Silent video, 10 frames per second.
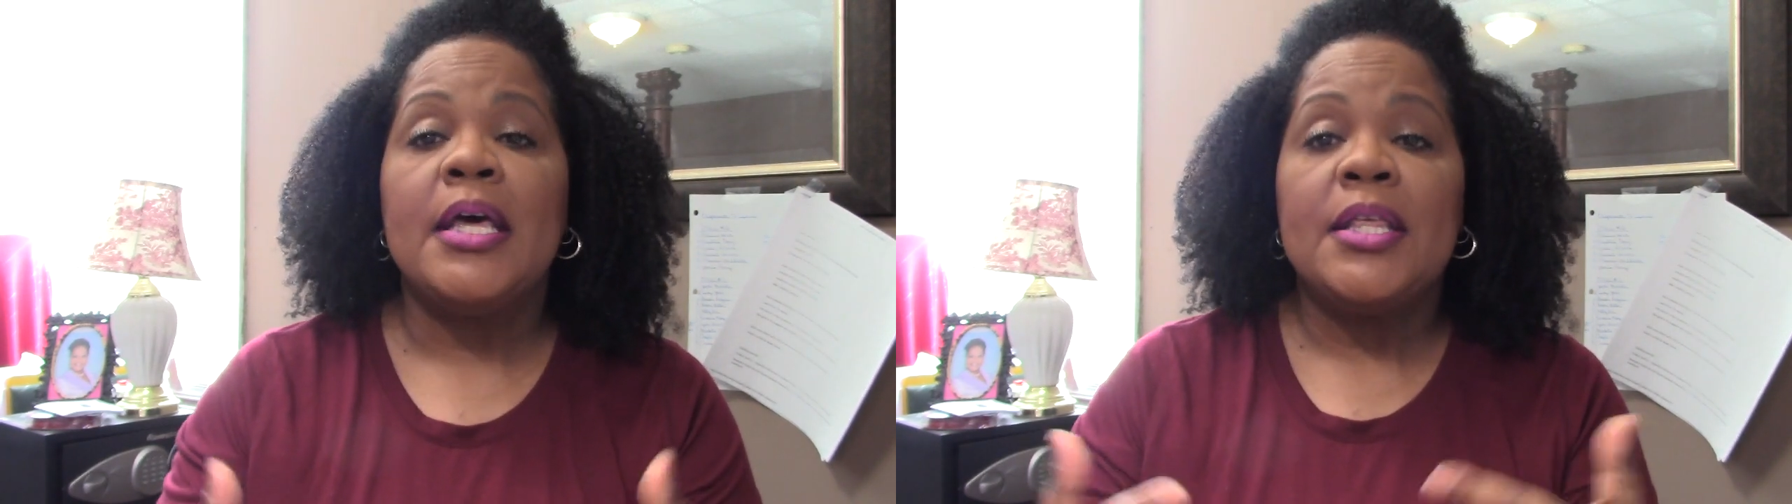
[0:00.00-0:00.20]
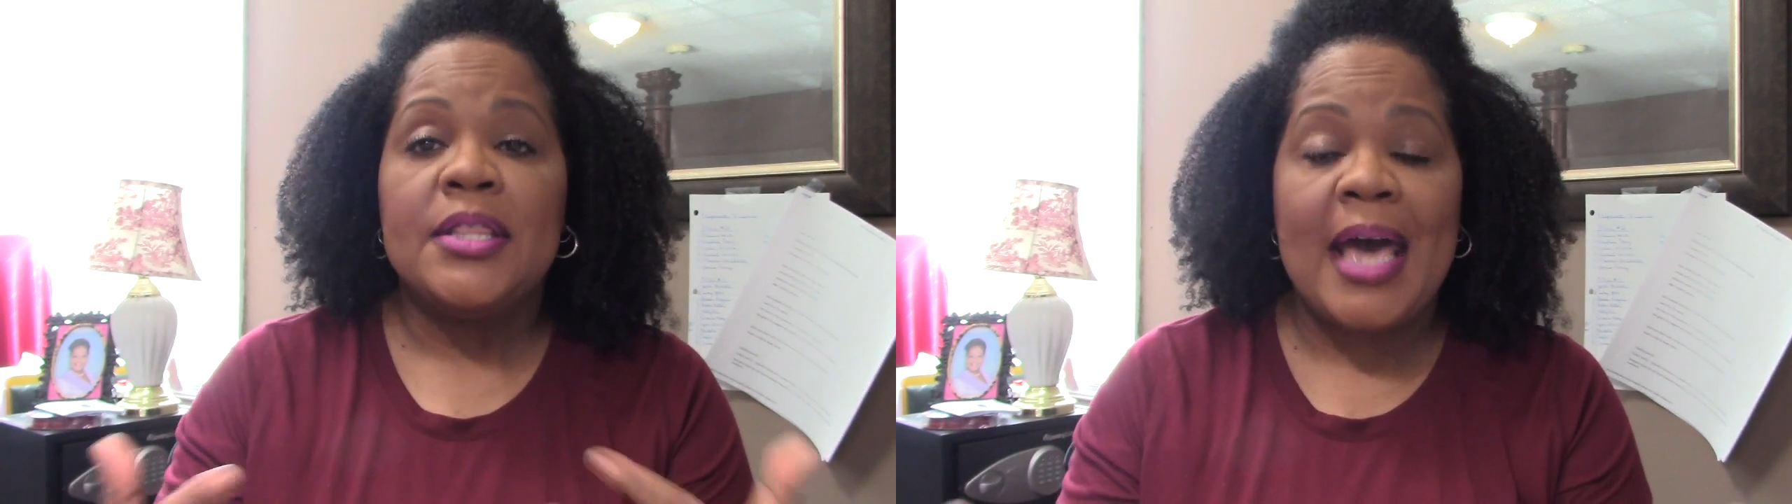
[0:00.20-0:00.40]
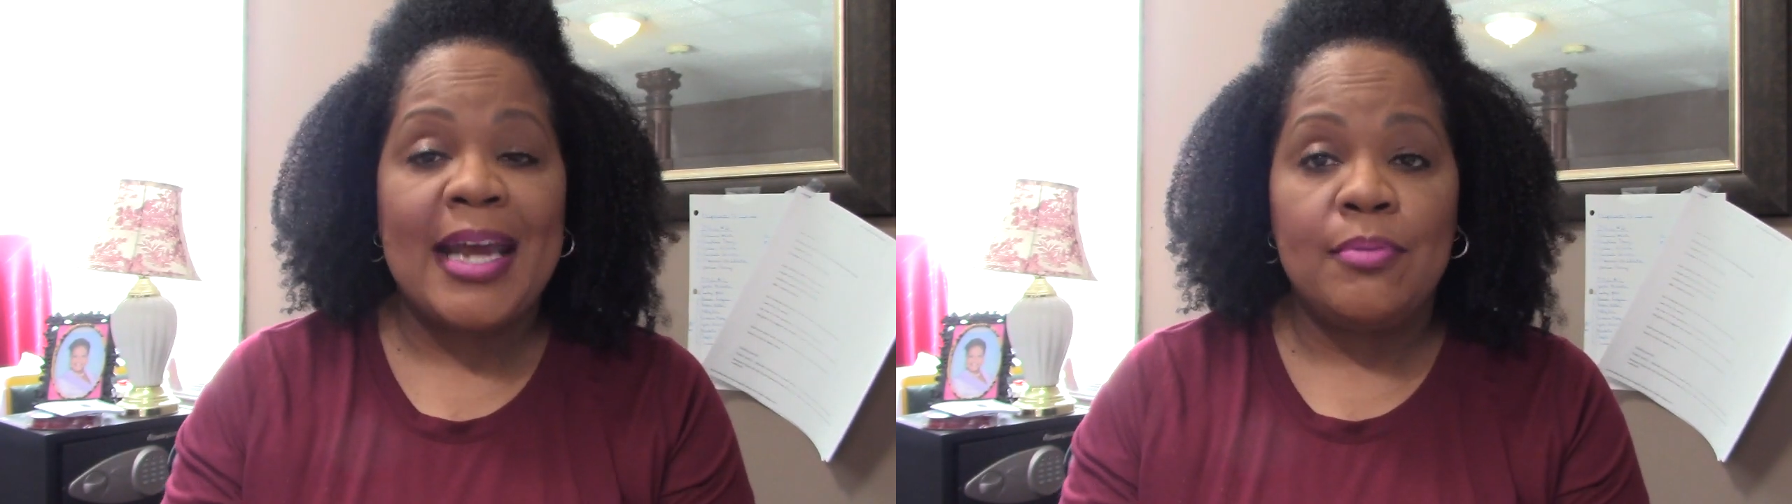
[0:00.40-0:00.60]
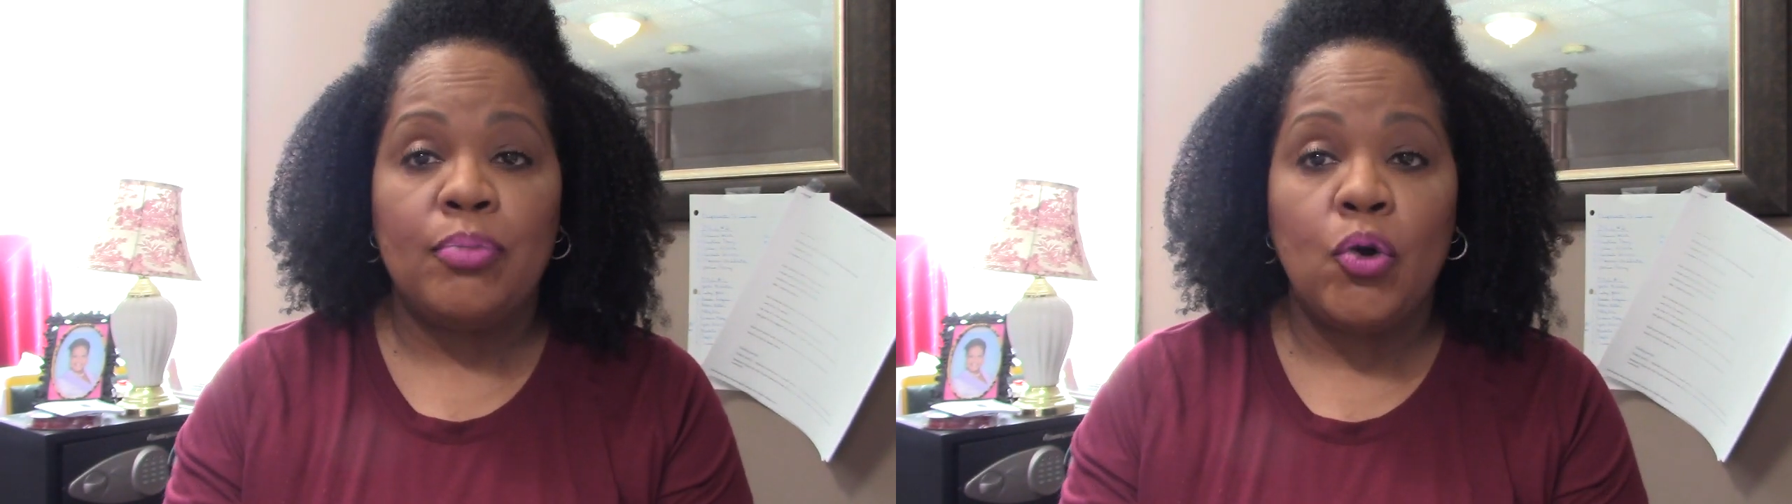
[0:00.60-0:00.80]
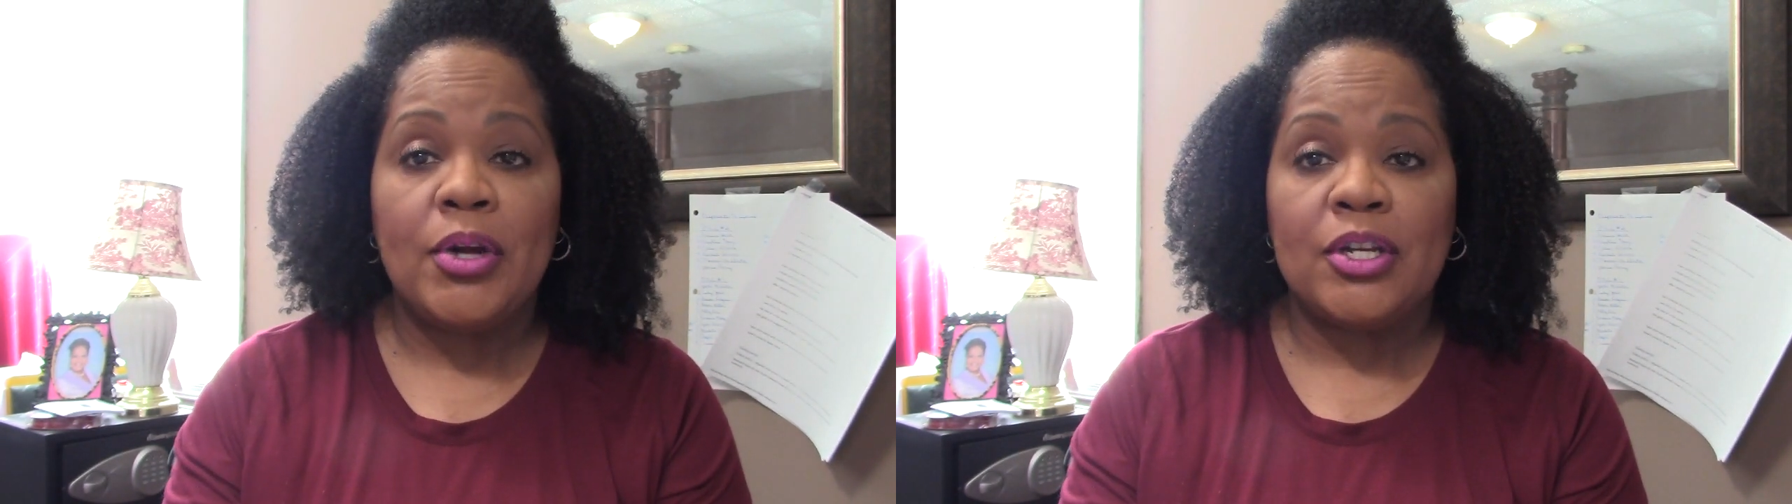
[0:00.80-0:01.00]
that
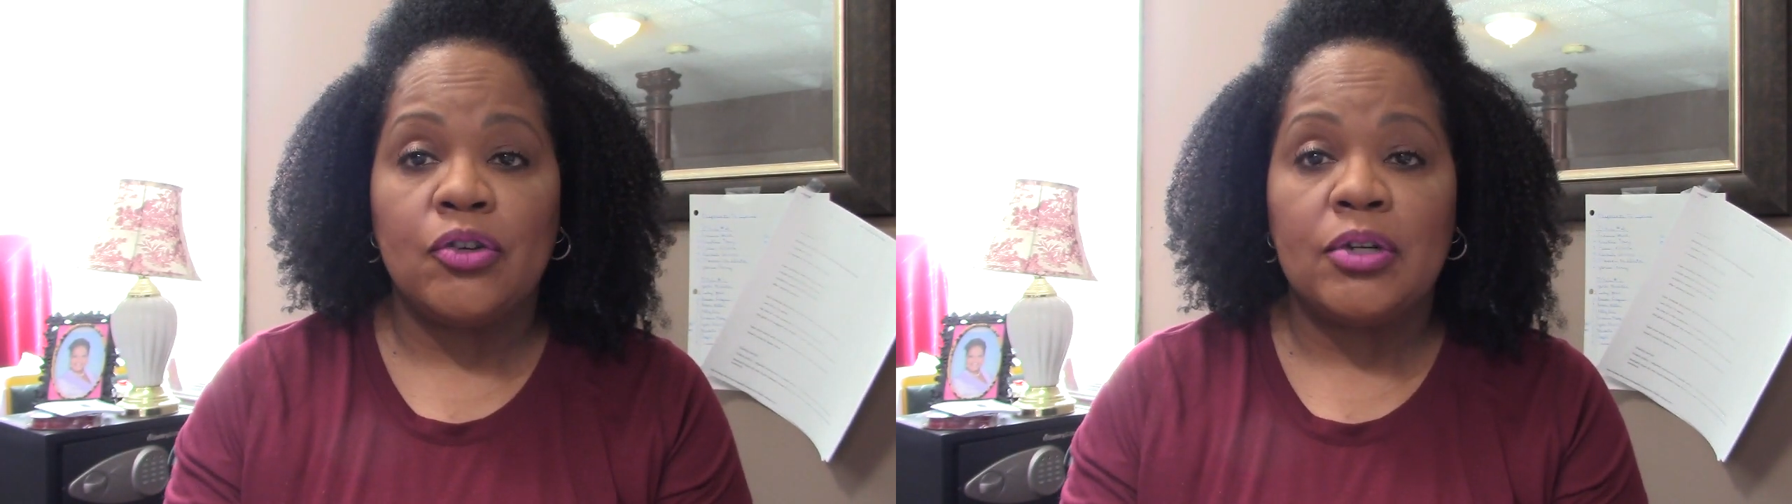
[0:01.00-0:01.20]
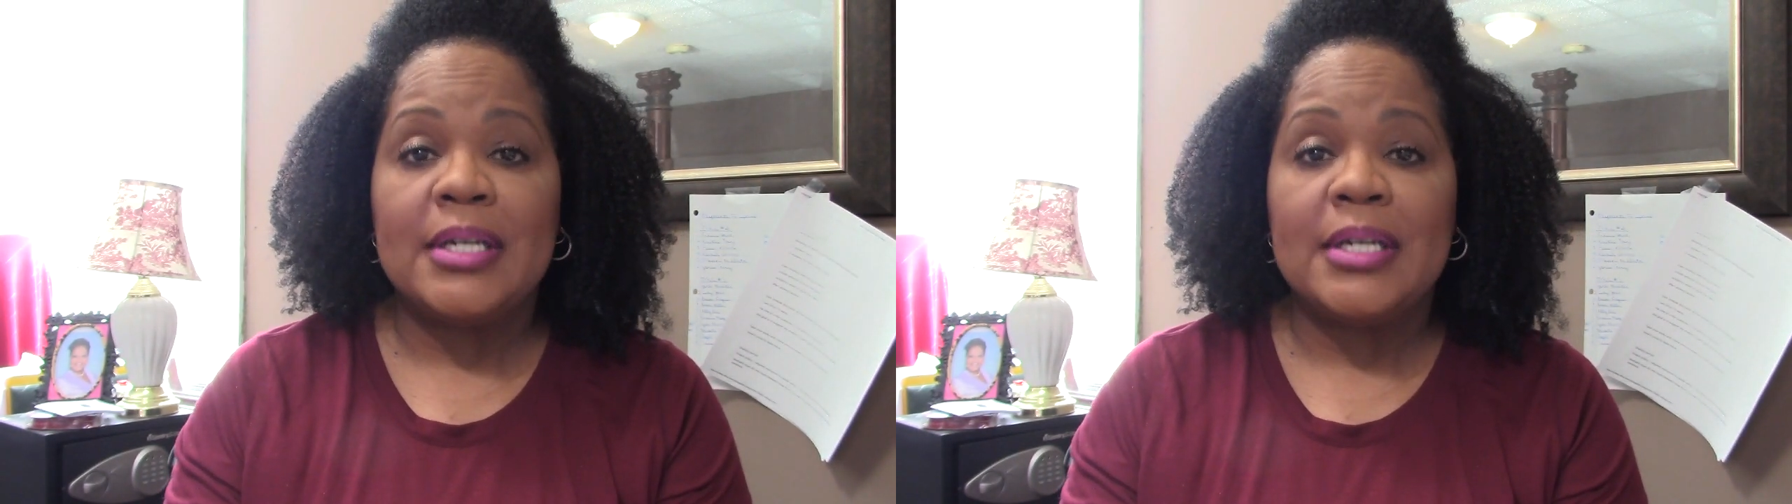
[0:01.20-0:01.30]
employer